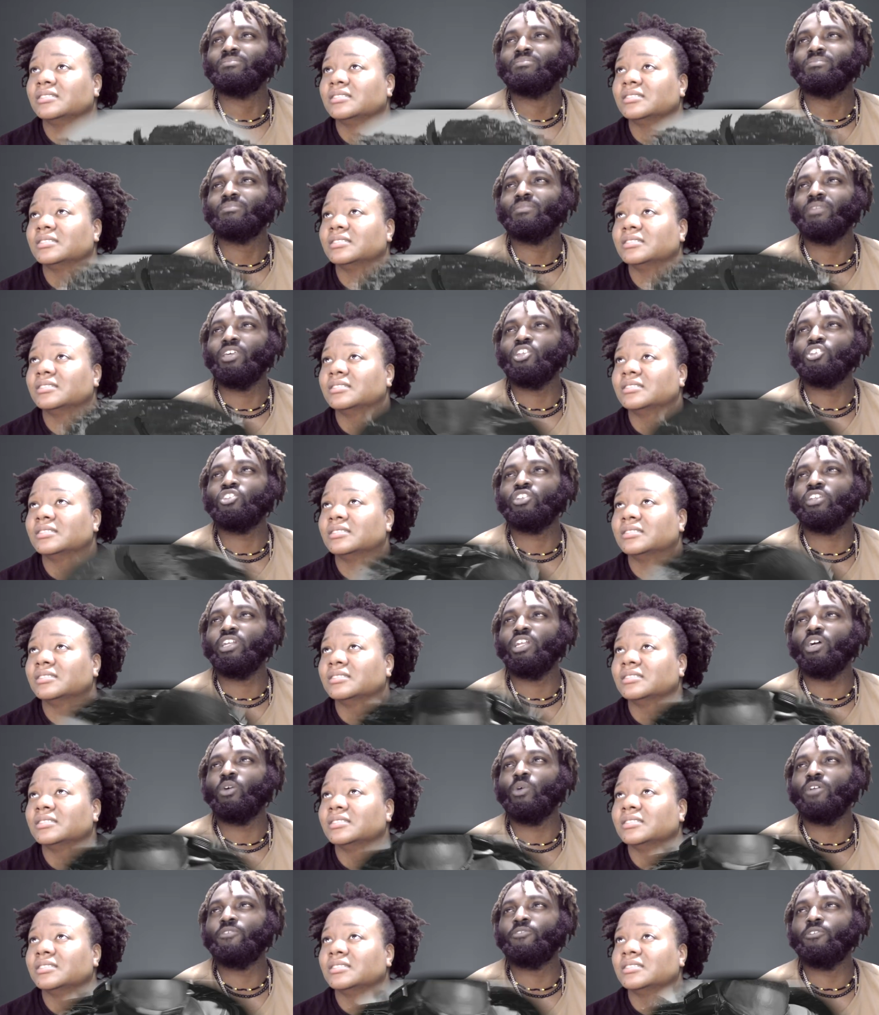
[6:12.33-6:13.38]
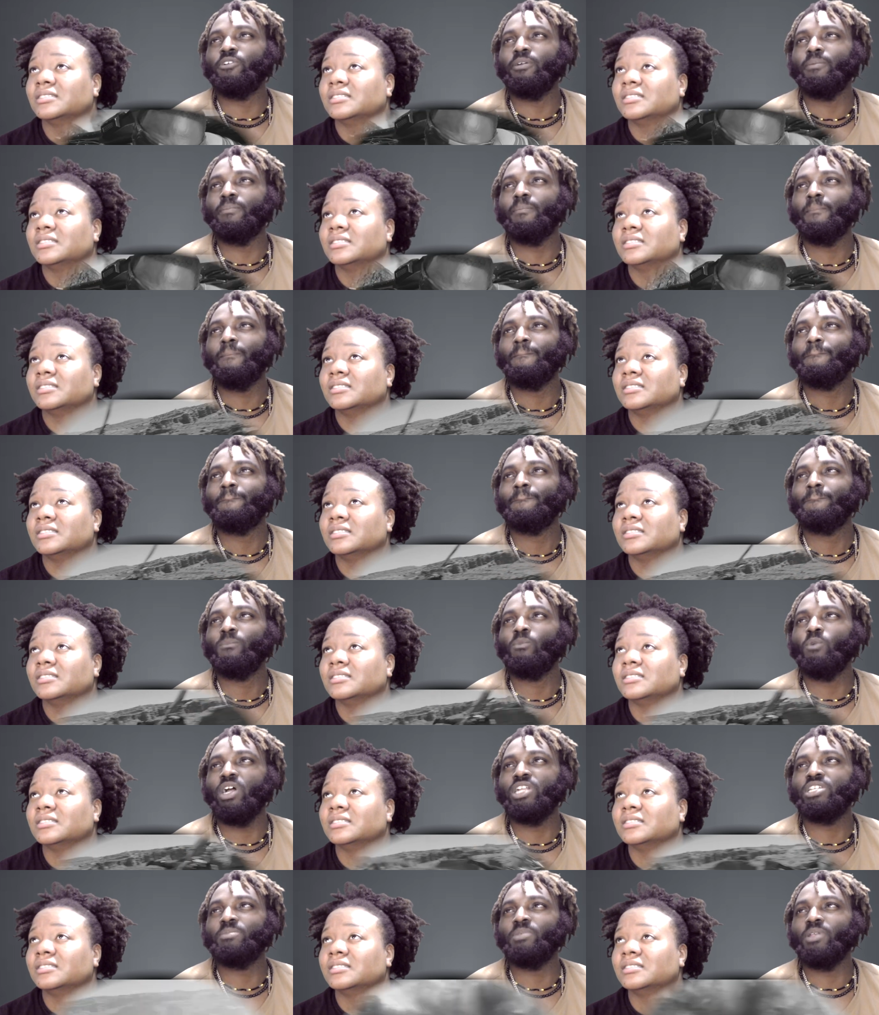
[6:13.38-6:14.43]
Speaker 1: They're just clearing that way for him.
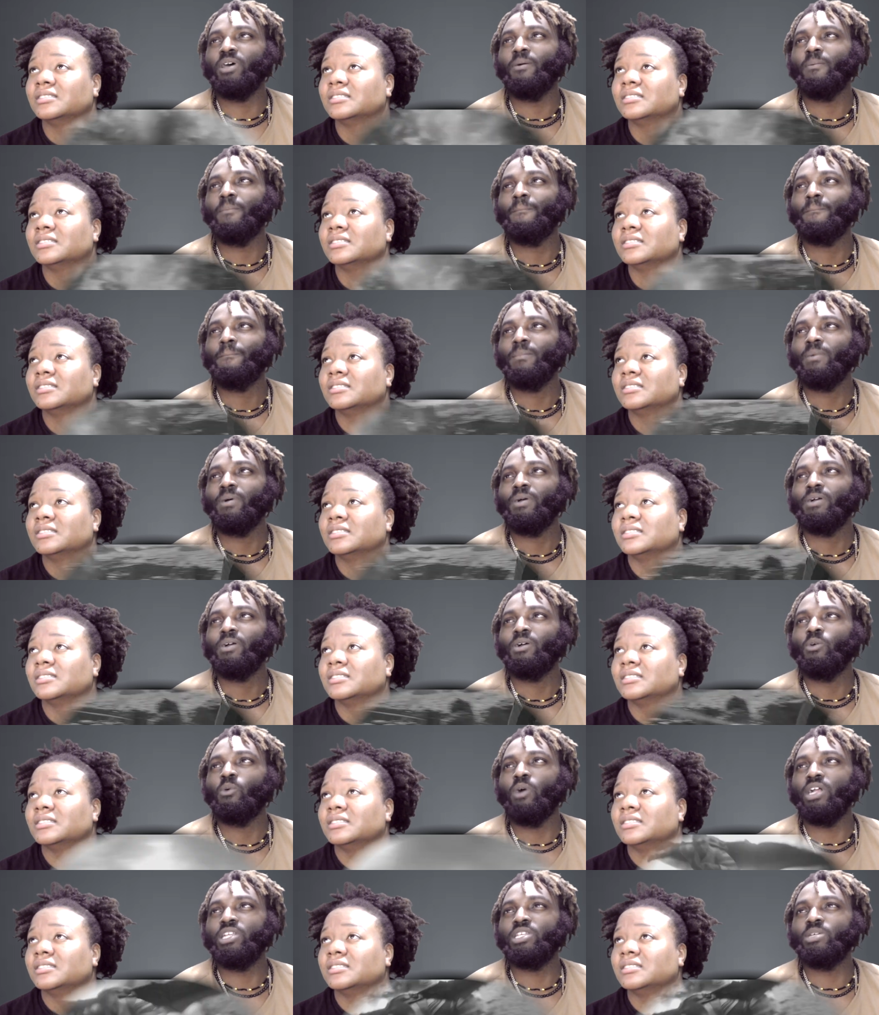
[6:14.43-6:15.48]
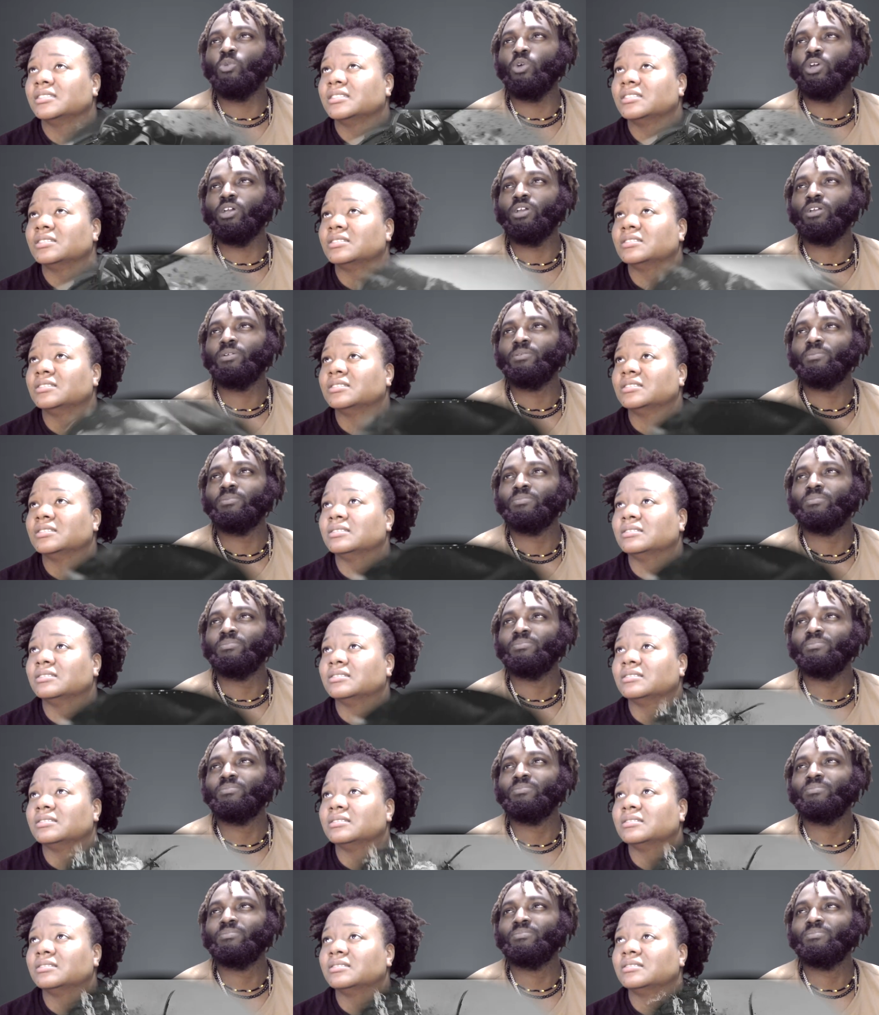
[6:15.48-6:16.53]
Watch him now. Watch him work.
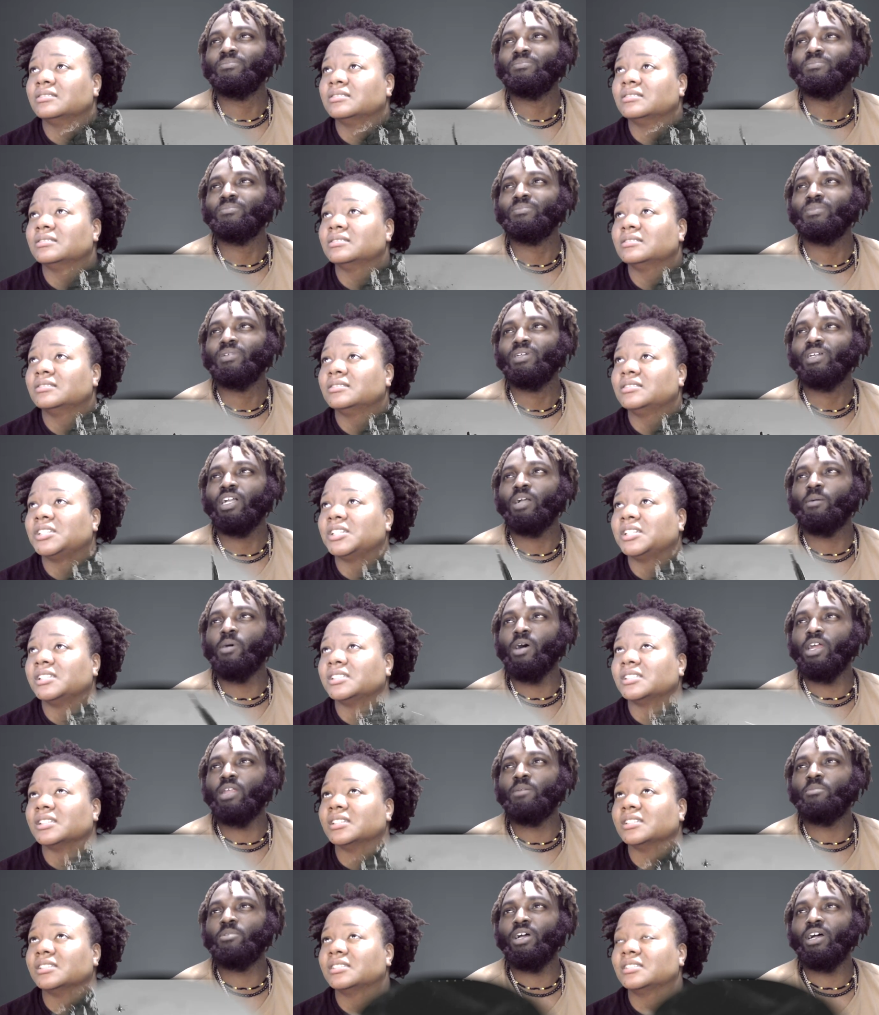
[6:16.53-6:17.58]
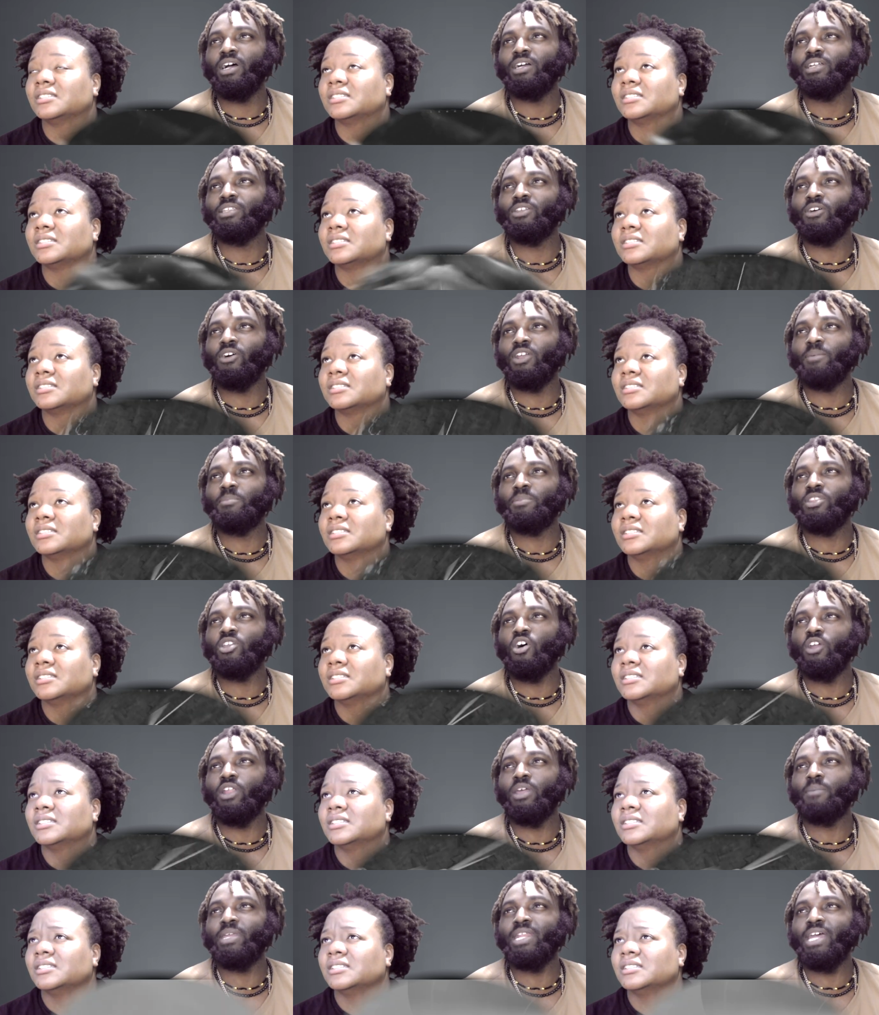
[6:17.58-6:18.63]
Come on, bro. Don't let me don't
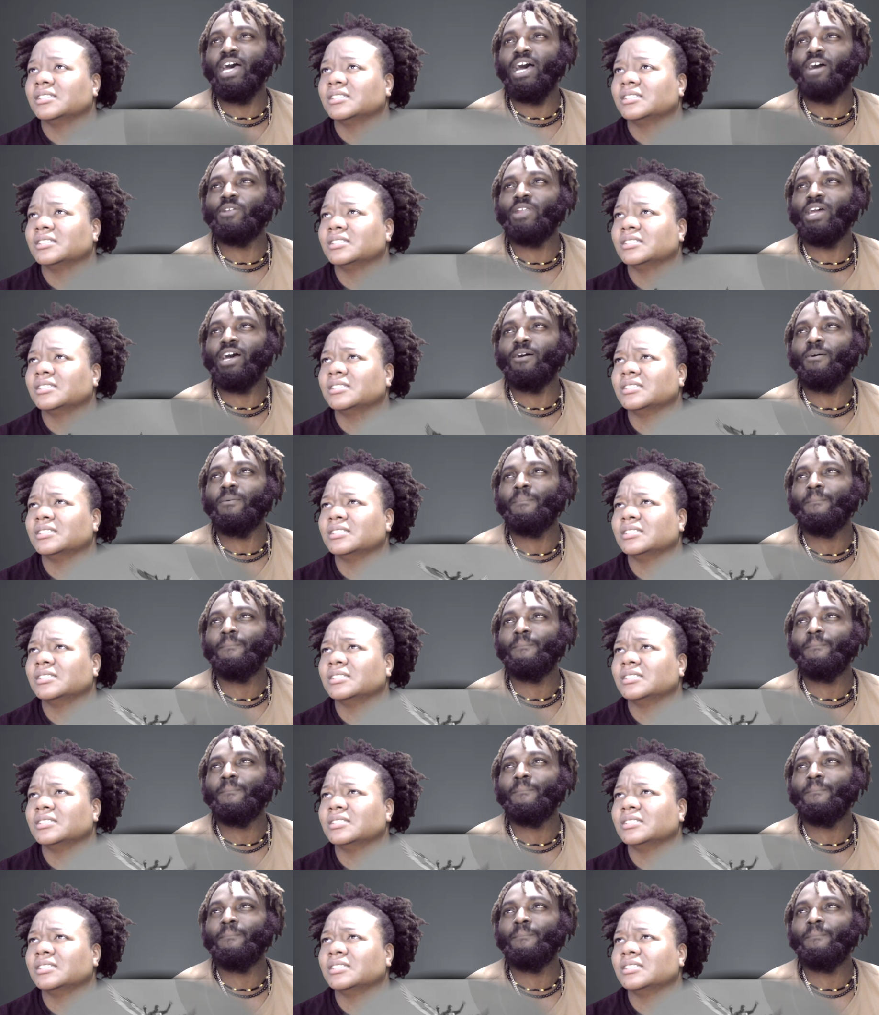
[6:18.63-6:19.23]
let me down now.